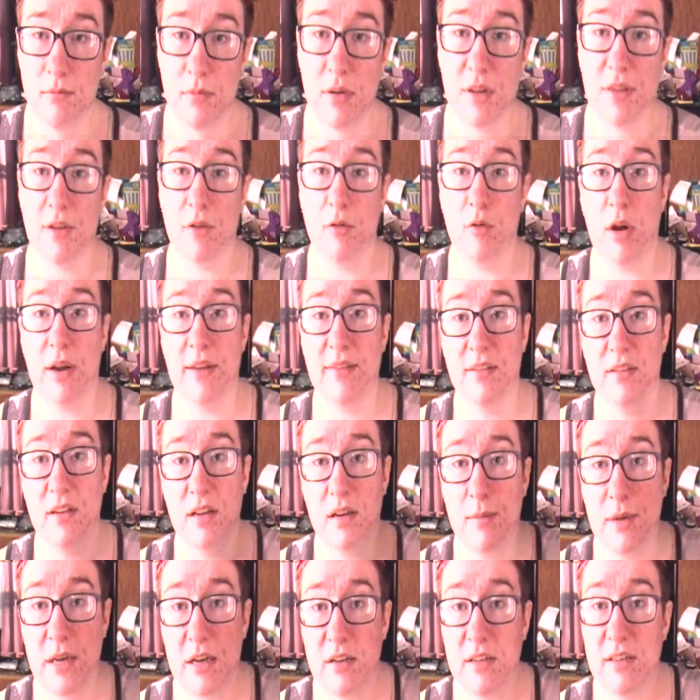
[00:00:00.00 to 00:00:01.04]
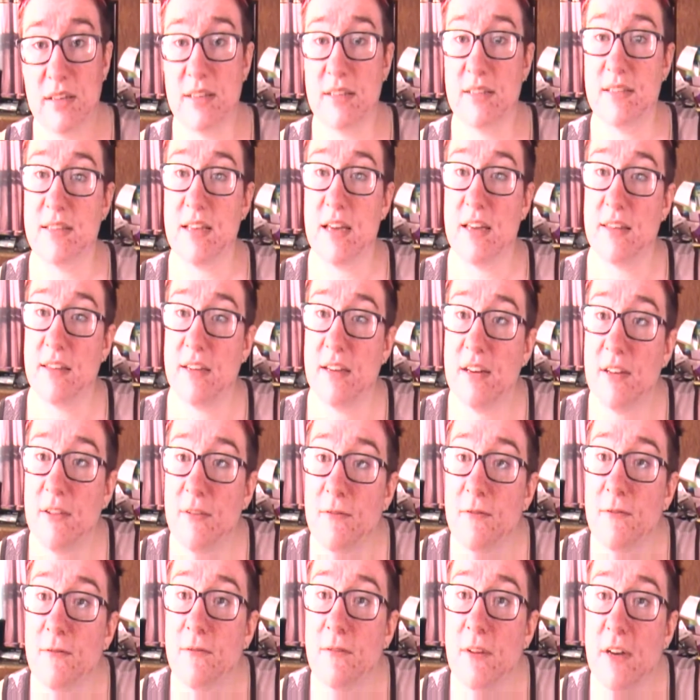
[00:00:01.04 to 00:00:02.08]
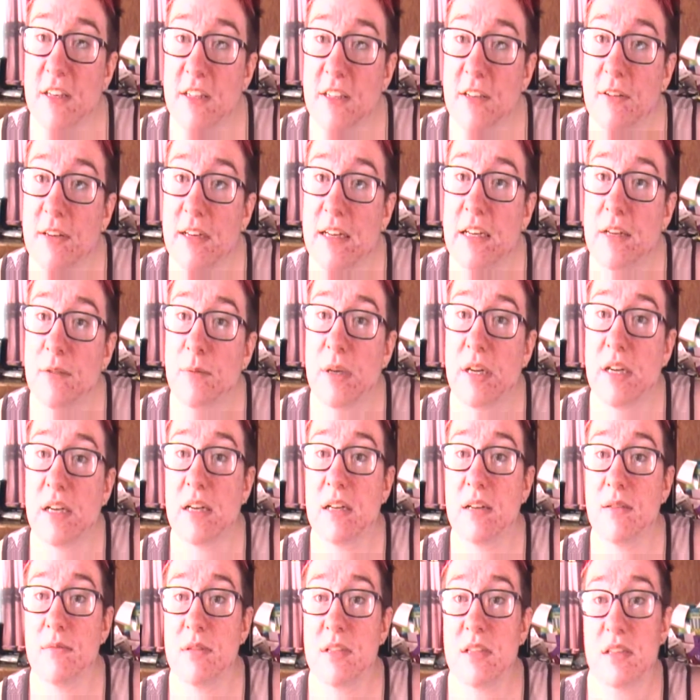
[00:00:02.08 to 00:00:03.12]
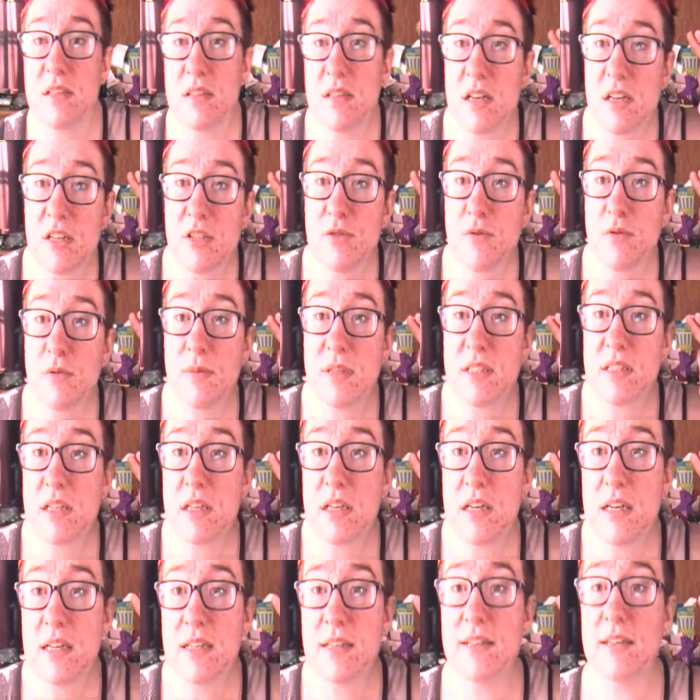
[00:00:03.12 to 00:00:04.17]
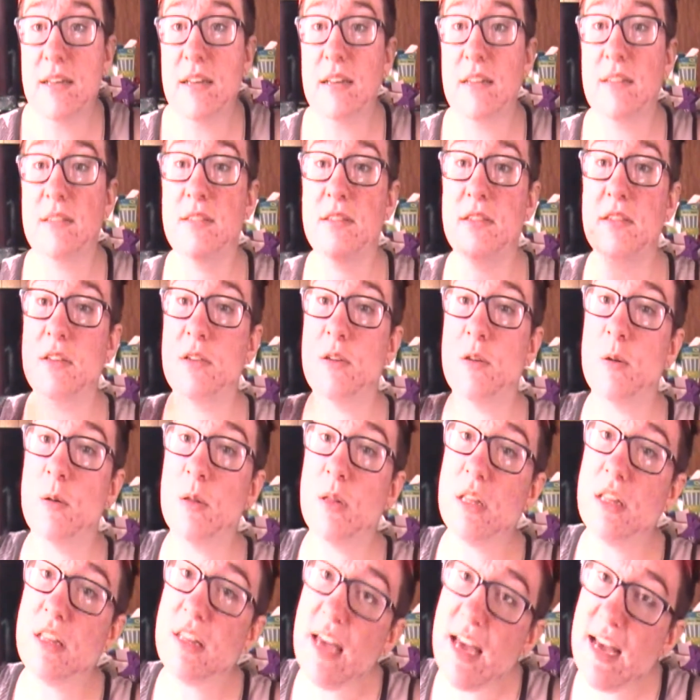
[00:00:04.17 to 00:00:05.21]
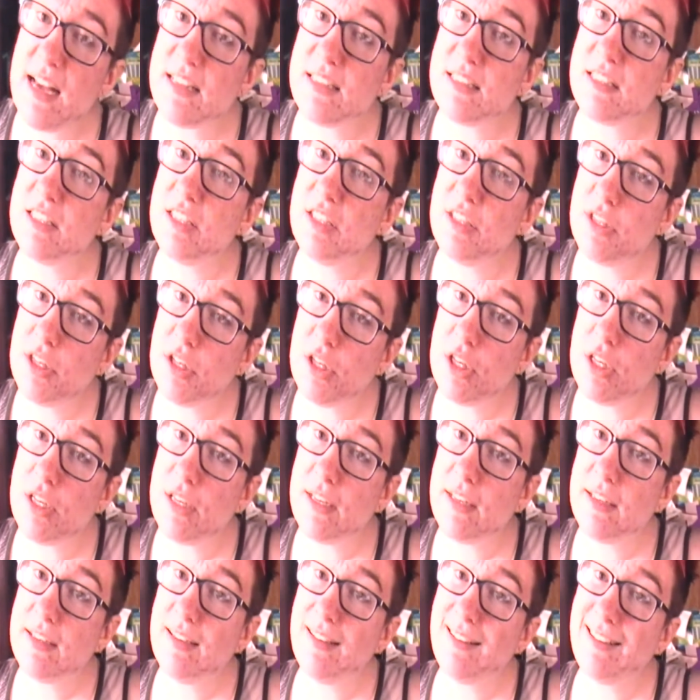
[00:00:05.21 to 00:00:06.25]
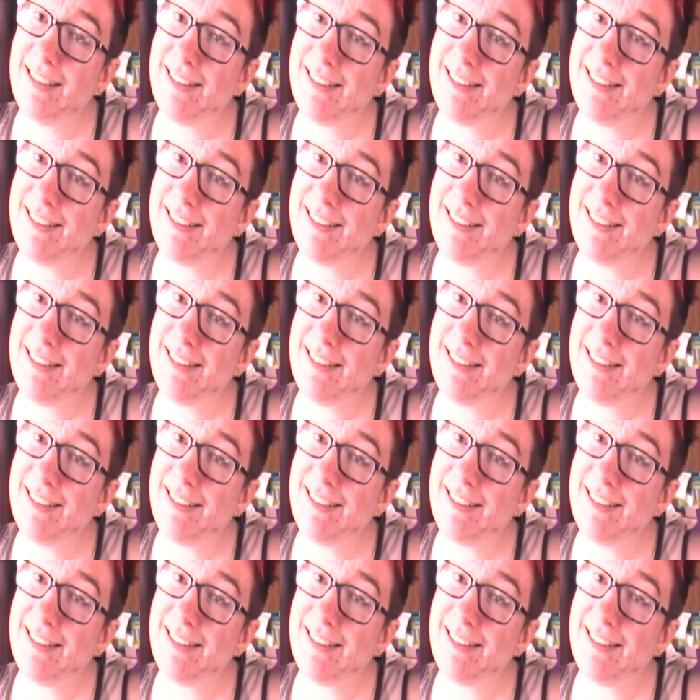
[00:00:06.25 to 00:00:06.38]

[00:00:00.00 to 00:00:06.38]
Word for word: But the great thing about it is that they don't around when it comes to sexual misconduct, so that's good.